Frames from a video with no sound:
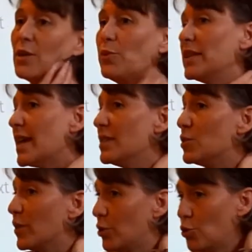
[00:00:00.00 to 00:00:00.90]
We tend
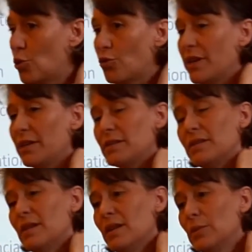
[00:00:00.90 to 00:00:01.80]
to ignore
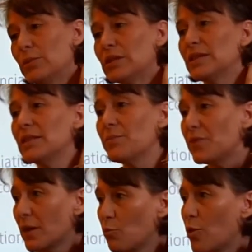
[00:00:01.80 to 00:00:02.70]
it, but it's
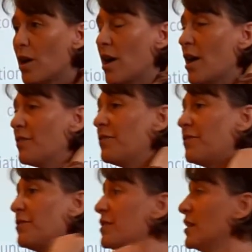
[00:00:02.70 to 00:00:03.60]
something
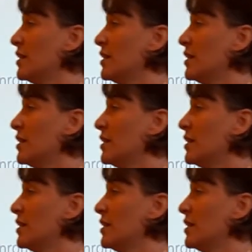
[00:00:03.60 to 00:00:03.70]
worth